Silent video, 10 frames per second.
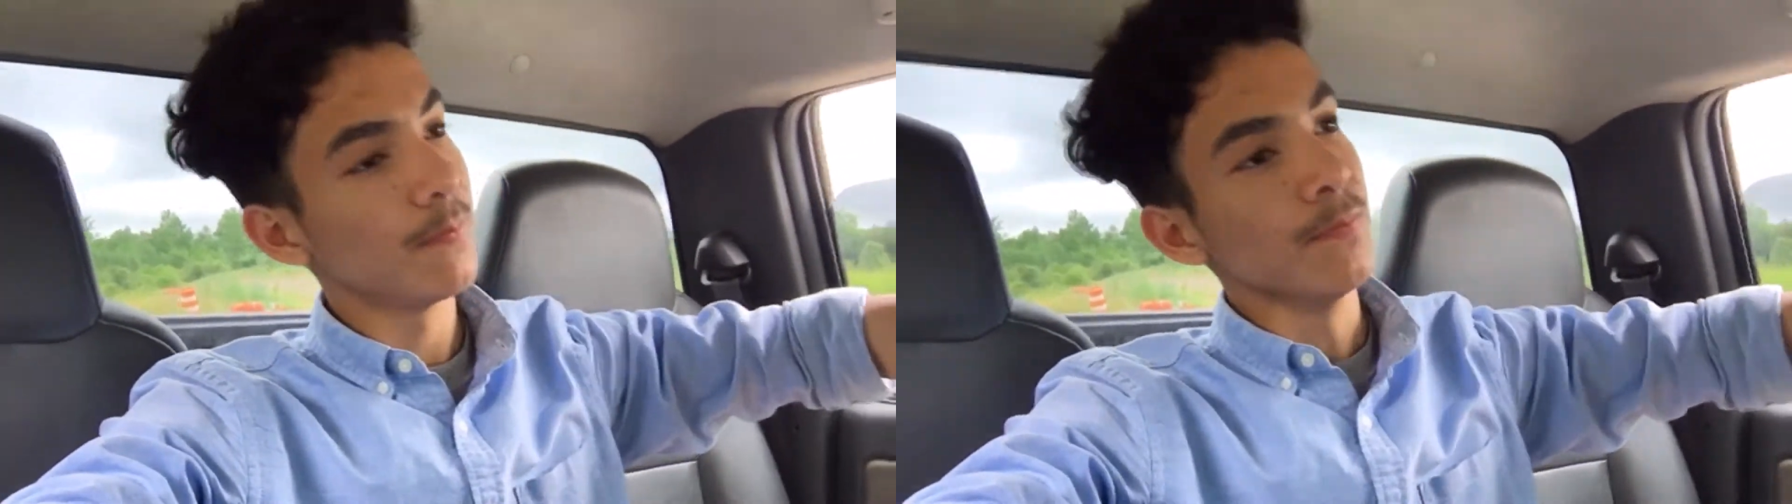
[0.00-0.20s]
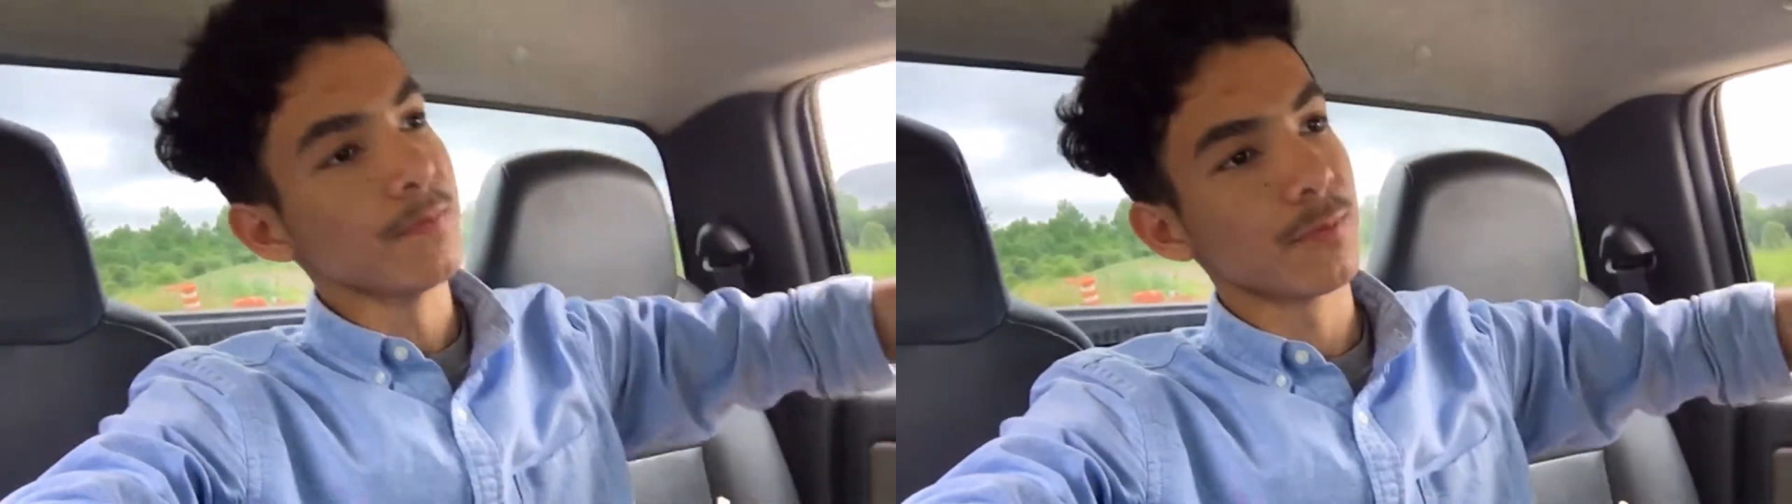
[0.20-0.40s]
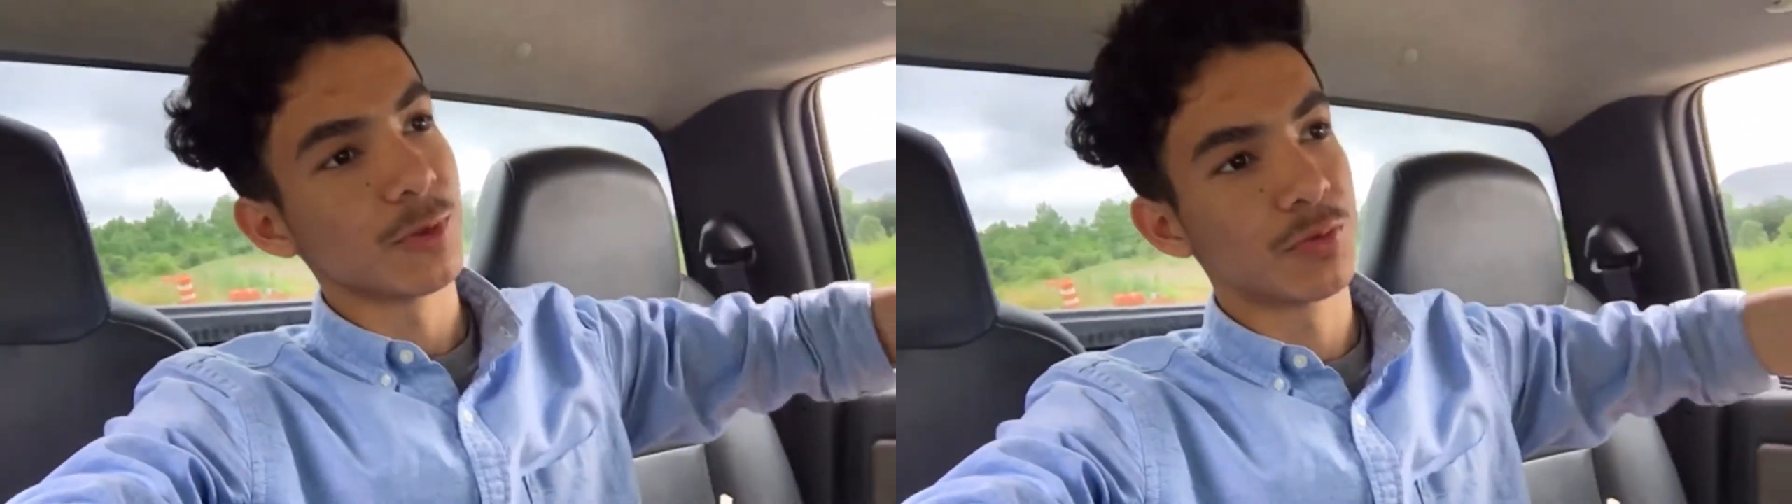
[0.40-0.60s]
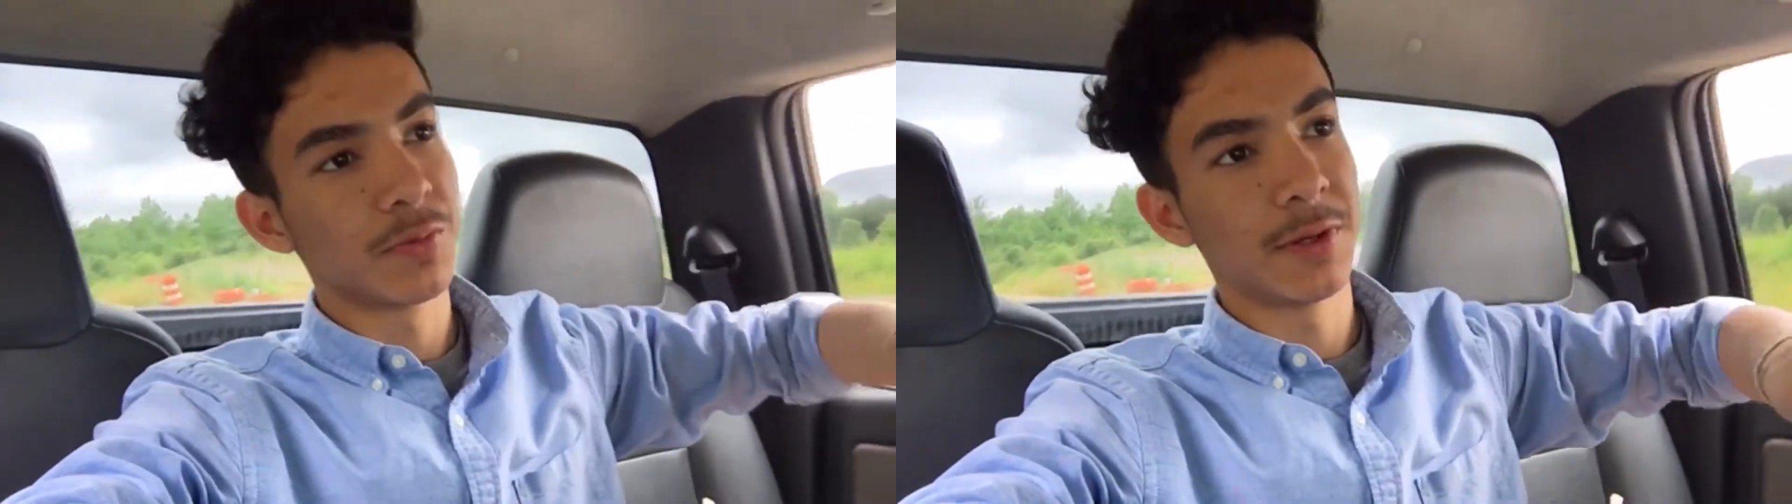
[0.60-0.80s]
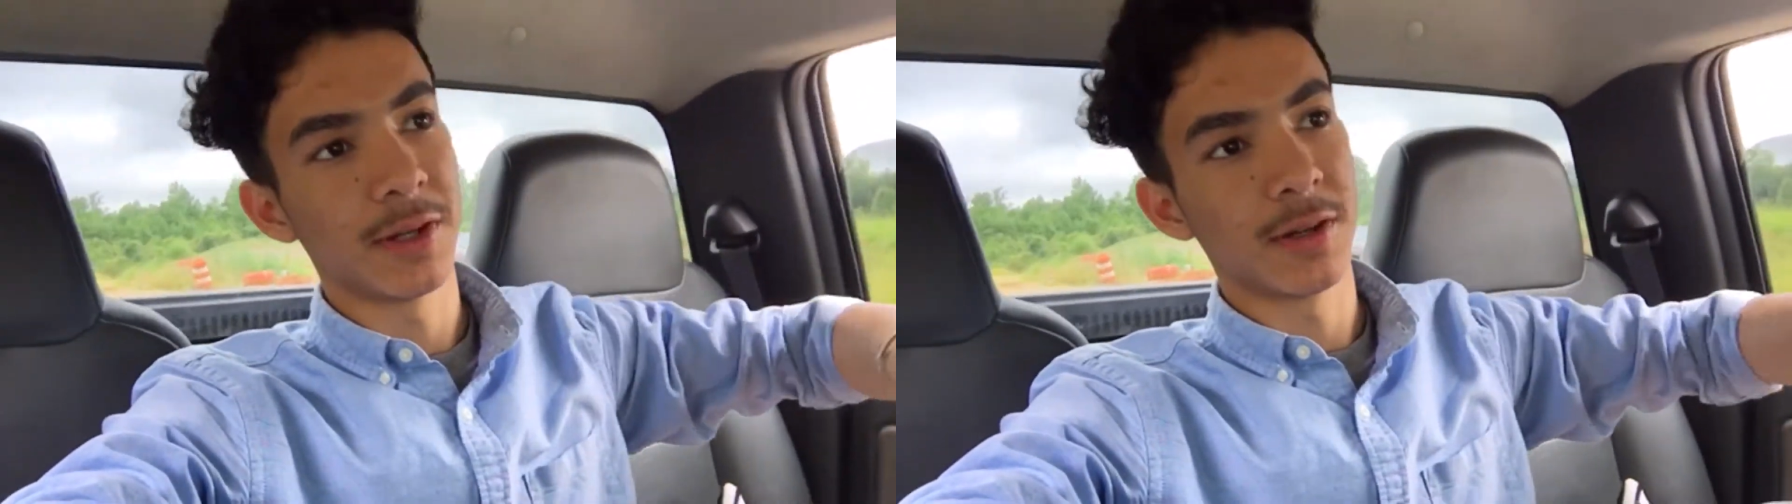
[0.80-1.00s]

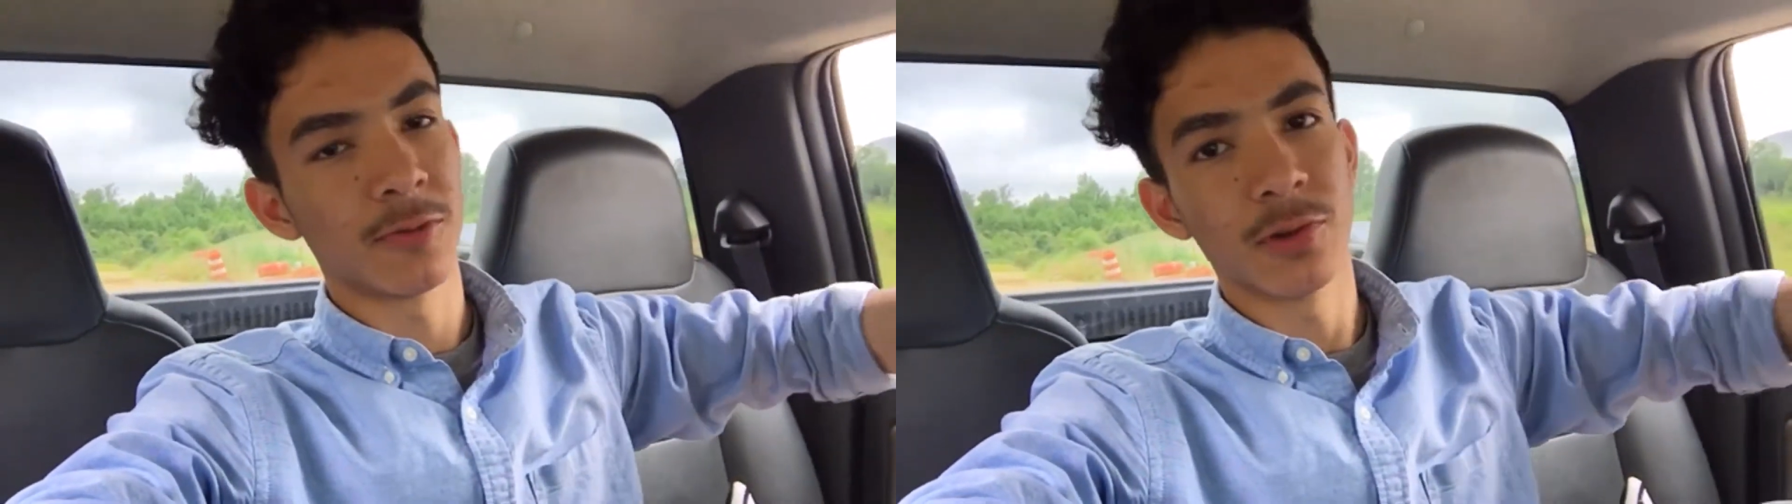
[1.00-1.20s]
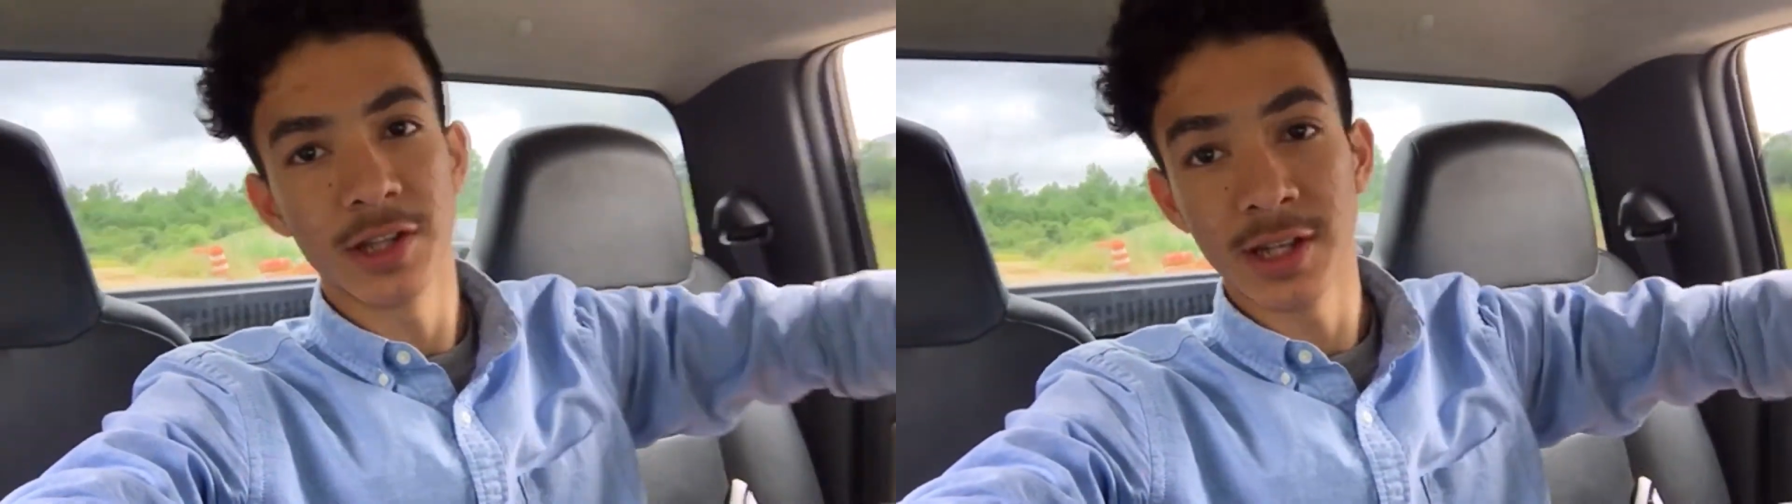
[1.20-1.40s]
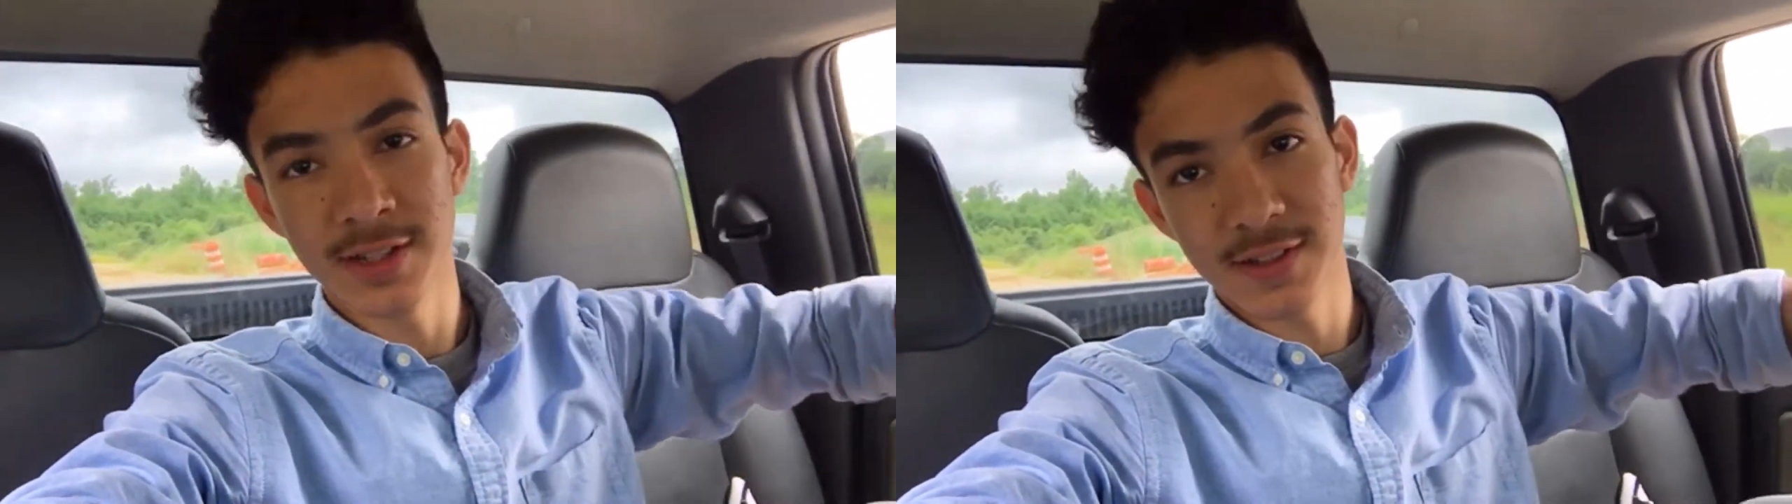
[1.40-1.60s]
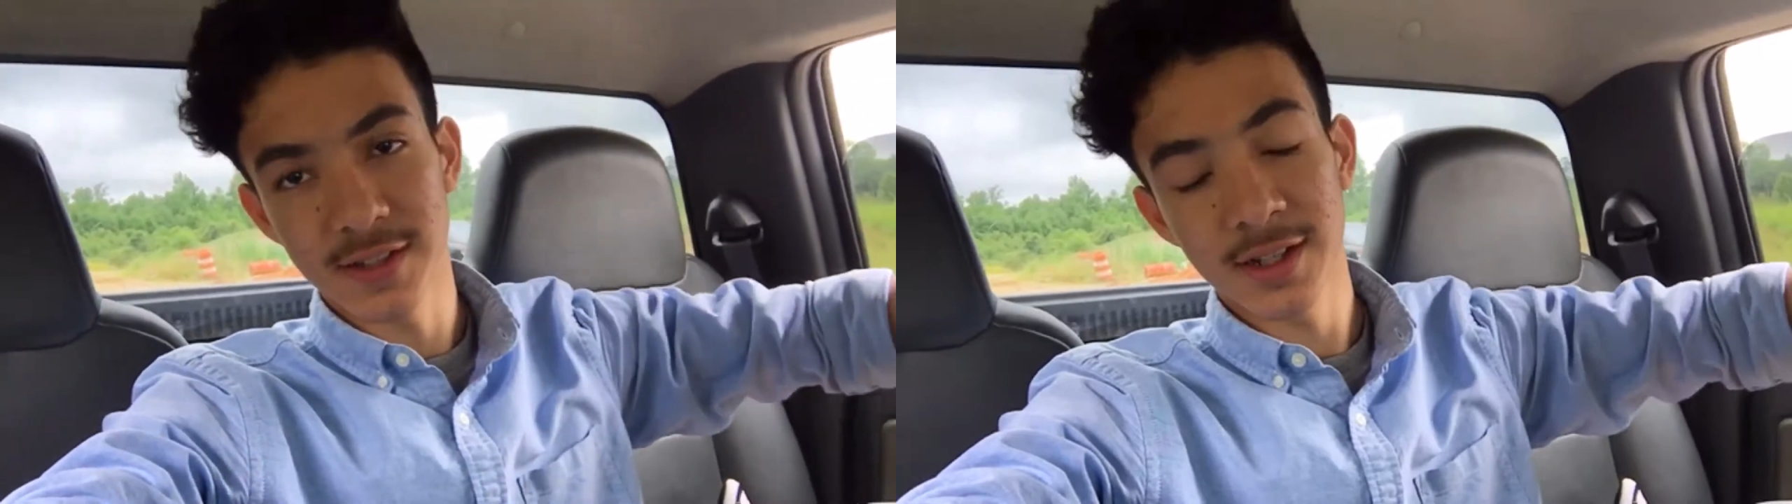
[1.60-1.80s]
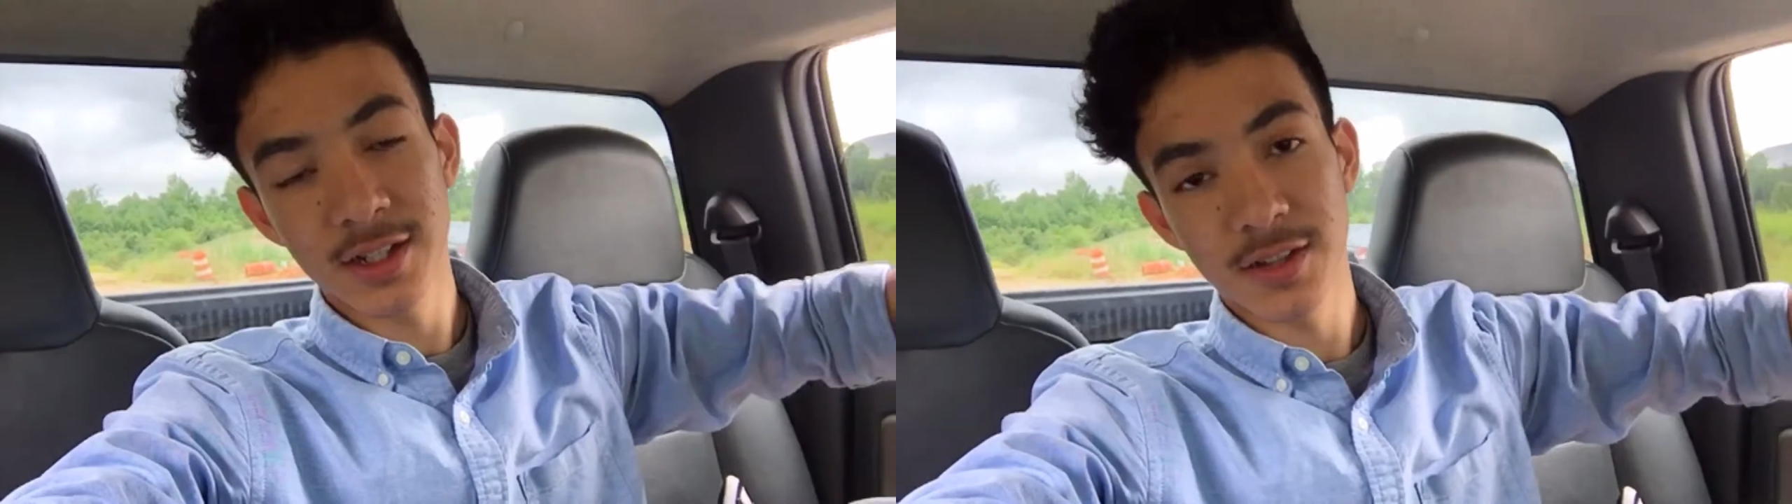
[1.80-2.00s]
It'd be a really nice
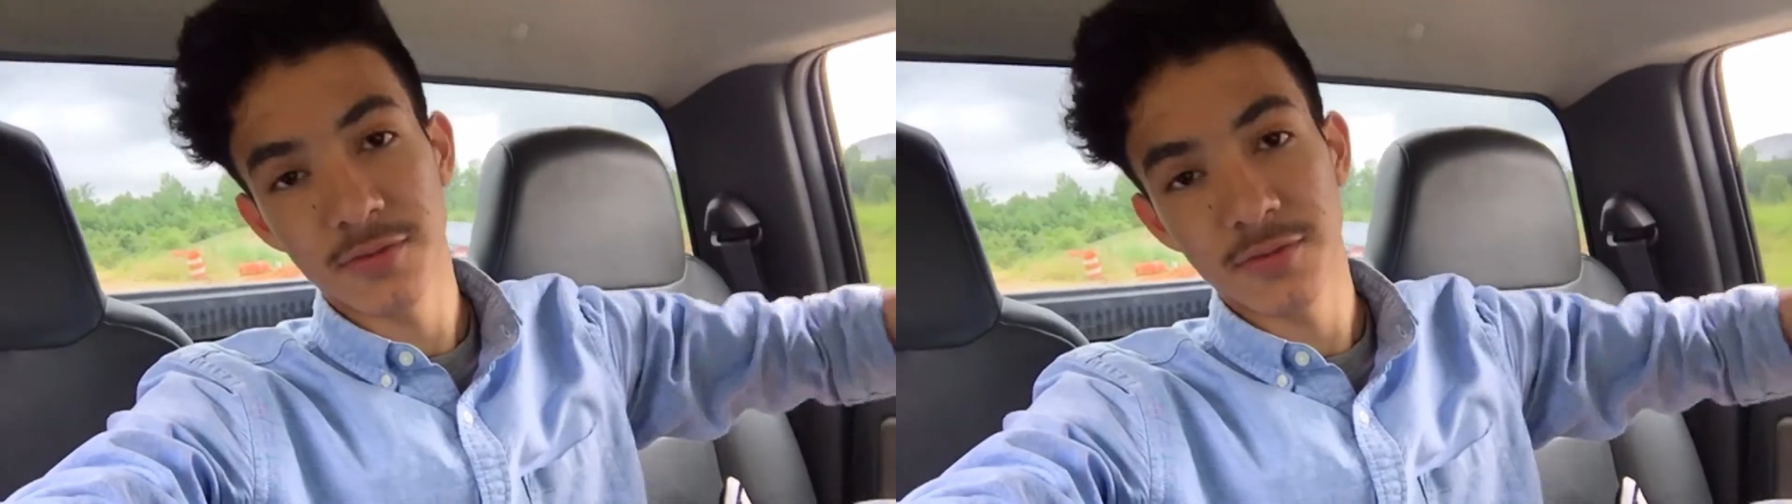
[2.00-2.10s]
touch